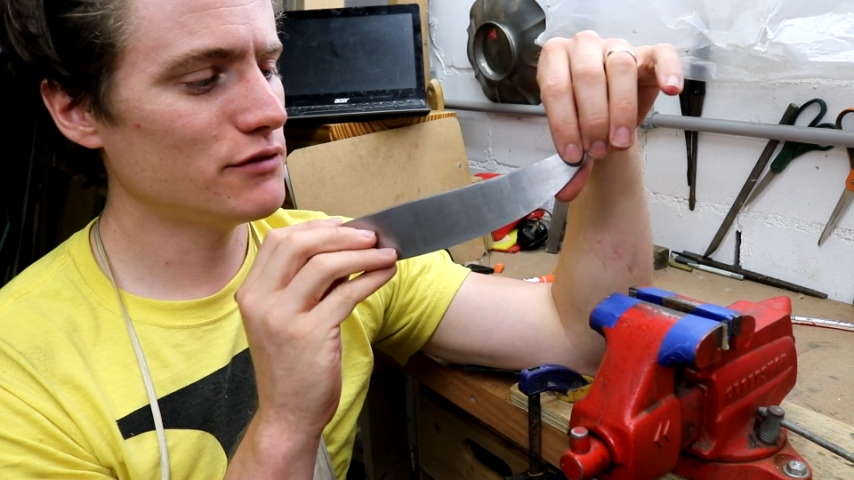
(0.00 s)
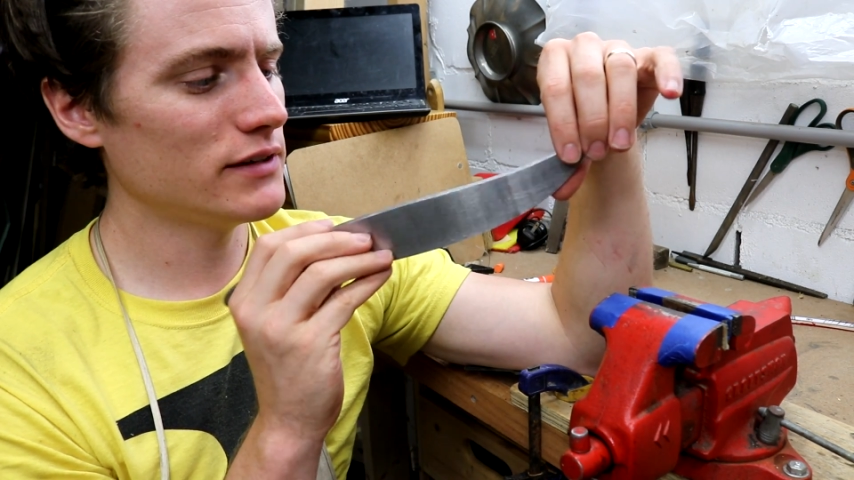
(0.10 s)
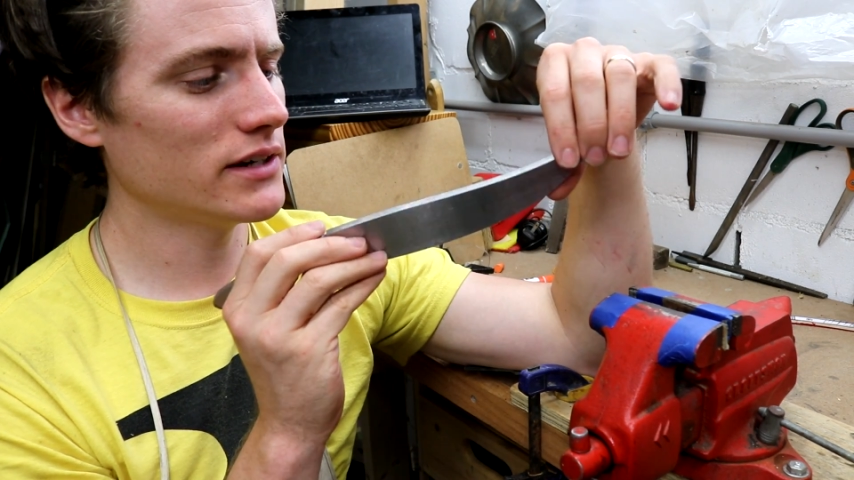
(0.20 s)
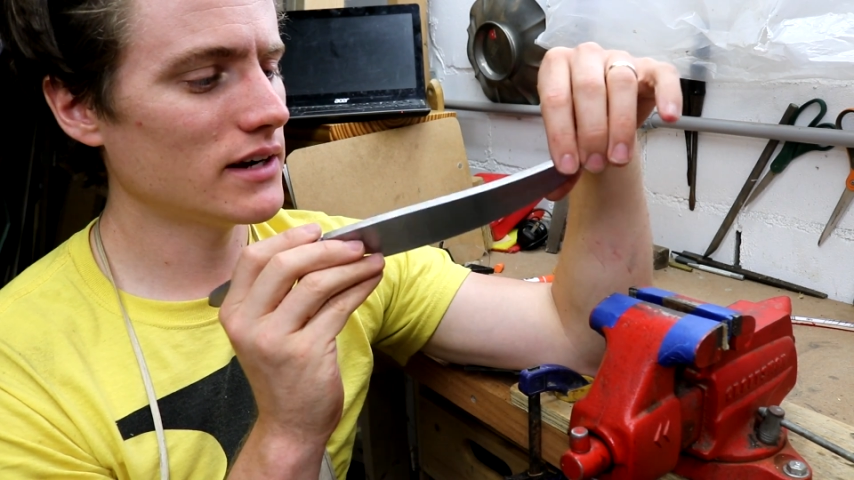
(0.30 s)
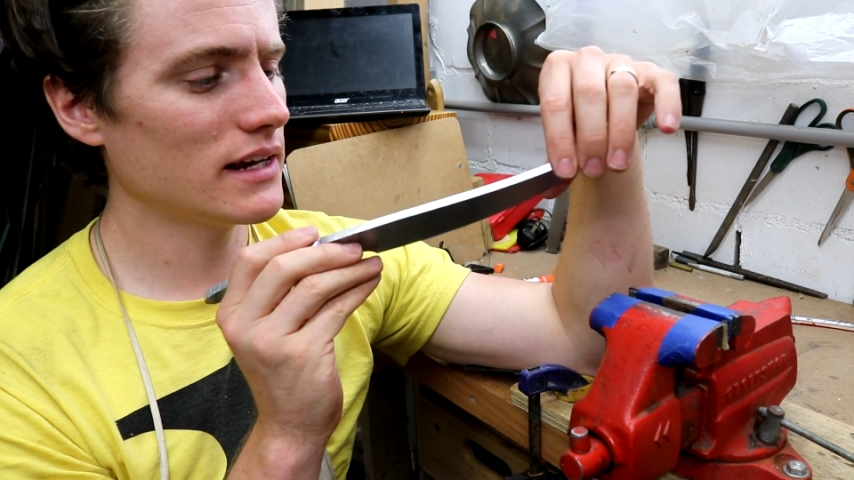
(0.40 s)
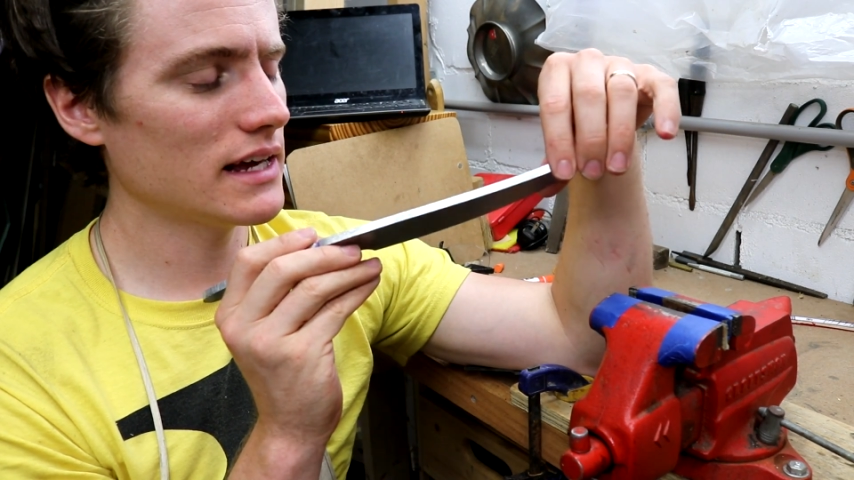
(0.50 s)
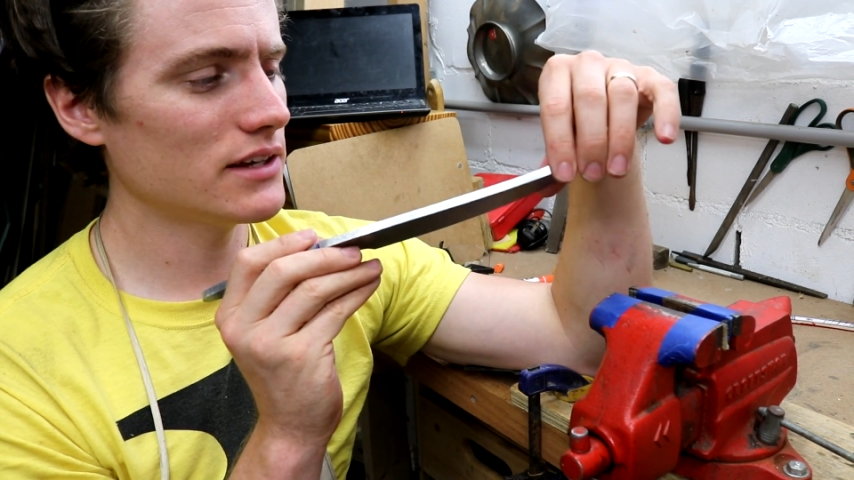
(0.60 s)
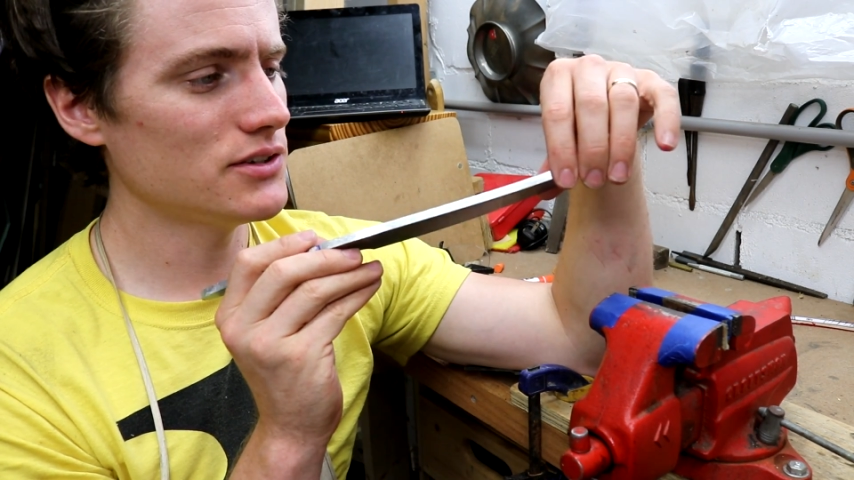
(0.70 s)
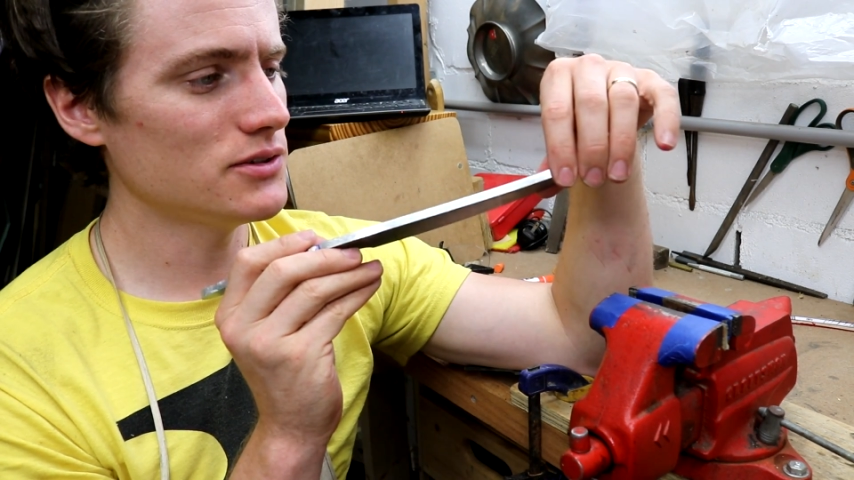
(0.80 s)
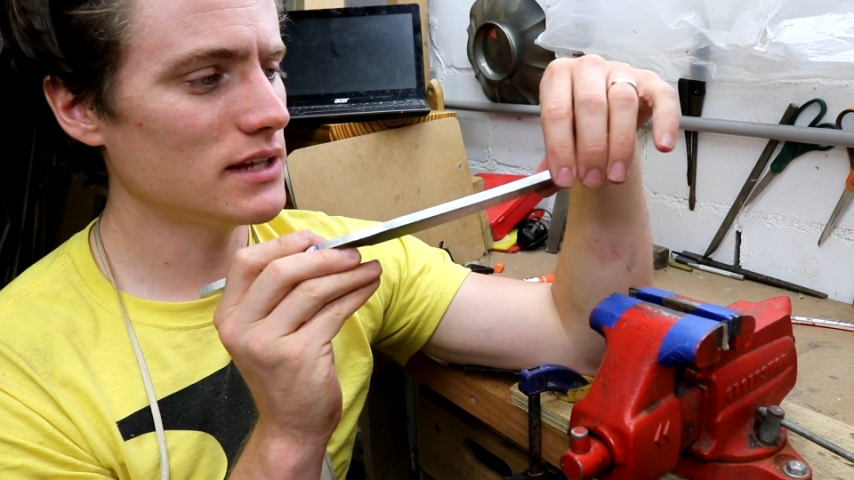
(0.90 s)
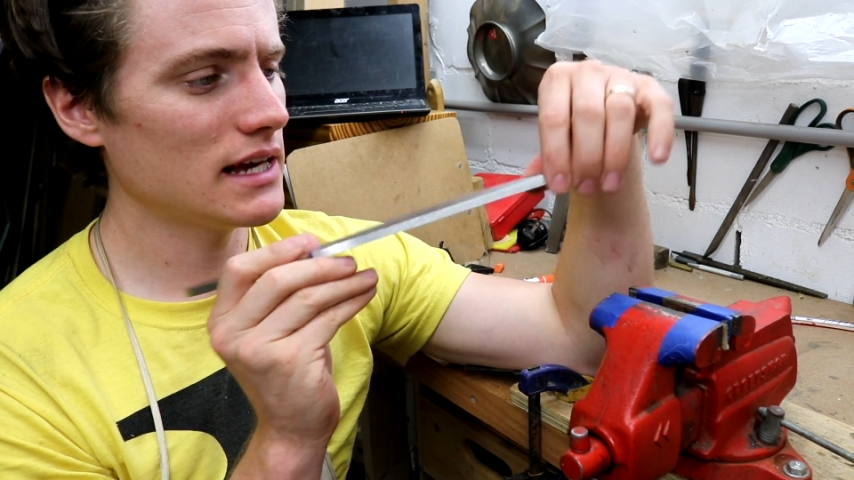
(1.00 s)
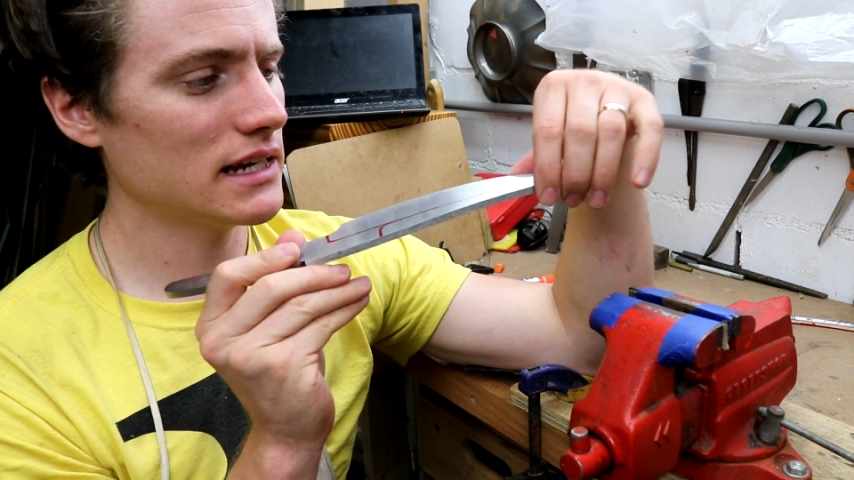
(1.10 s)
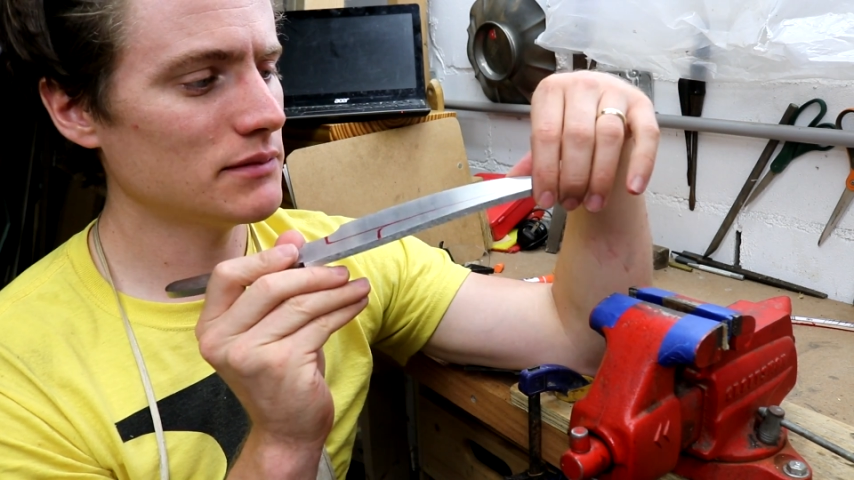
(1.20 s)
to figure out how to do that.